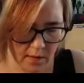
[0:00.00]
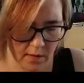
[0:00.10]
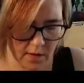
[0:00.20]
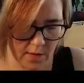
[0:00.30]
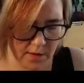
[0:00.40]

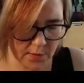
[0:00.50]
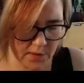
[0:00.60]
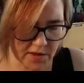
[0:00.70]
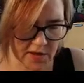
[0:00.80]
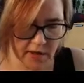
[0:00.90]
Now this
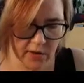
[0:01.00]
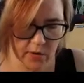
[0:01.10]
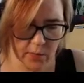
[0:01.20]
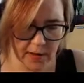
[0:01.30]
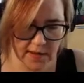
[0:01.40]
particular
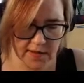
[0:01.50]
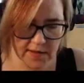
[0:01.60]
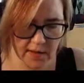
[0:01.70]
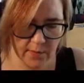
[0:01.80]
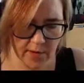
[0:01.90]
base is
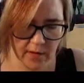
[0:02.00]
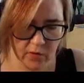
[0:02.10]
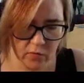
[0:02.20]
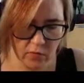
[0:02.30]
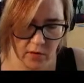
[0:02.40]
going to be a
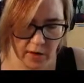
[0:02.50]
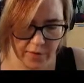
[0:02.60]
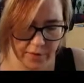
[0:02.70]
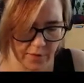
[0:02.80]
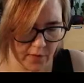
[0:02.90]
little rough